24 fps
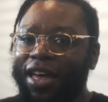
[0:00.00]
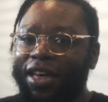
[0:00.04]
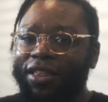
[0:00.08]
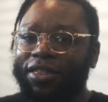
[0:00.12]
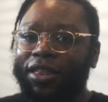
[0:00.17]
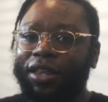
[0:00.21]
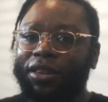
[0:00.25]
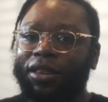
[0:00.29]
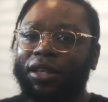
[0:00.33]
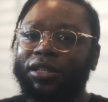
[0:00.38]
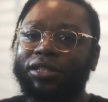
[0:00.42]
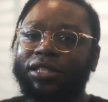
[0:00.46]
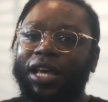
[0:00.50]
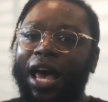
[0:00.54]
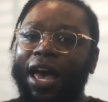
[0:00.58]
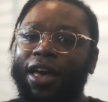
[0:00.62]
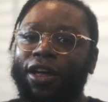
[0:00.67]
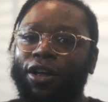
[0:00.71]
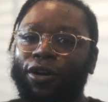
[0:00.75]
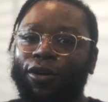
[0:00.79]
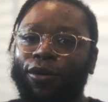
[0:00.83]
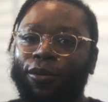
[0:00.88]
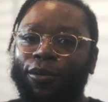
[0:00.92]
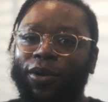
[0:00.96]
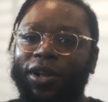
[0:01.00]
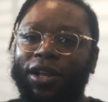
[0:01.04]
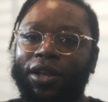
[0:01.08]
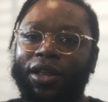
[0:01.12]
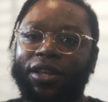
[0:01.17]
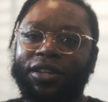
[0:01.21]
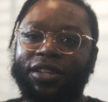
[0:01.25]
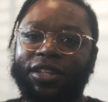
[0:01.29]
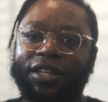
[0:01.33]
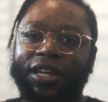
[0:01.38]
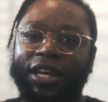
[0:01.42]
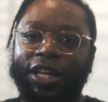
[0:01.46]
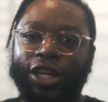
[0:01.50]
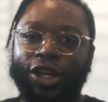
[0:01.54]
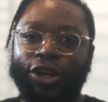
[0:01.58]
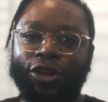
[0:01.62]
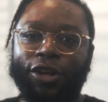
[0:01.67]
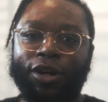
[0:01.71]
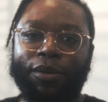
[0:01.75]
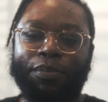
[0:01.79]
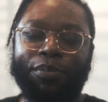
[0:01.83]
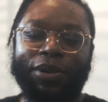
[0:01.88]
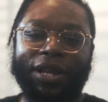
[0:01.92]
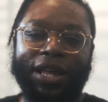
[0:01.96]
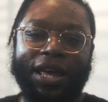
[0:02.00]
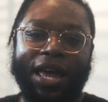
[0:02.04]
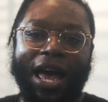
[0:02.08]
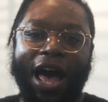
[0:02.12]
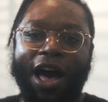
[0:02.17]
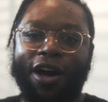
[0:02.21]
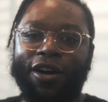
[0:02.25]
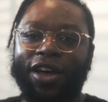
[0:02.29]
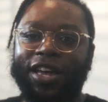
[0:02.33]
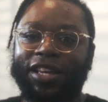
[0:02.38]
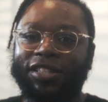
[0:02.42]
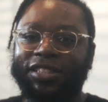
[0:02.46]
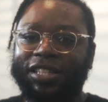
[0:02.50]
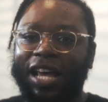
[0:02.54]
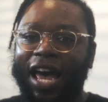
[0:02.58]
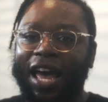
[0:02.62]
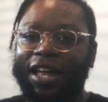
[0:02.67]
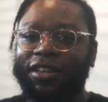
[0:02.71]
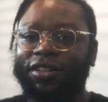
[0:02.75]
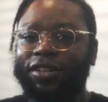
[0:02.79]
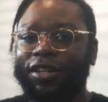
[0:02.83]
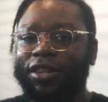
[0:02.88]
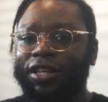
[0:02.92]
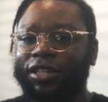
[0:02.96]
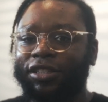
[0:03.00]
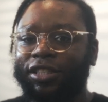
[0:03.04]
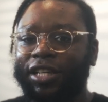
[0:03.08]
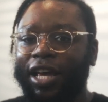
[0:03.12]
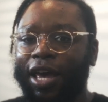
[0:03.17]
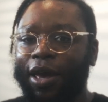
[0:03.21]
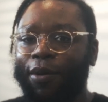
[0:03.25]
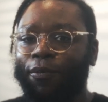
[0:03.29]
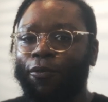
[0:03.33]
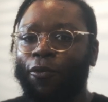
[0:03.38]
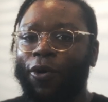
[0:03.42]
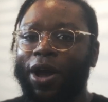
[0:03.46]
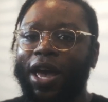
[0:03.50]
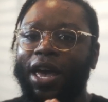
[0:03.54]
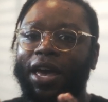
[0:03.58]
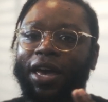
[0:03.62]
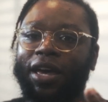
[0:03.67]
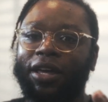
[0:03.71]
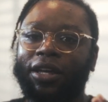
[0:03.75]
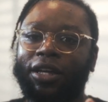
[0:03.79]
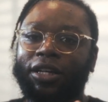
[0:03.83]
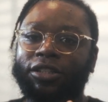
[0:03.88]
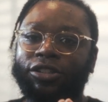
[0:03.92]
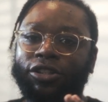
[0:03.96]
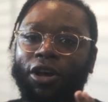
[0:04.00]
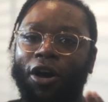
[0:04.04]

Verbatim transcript: that the cycle will continue to play out exactly the same way it has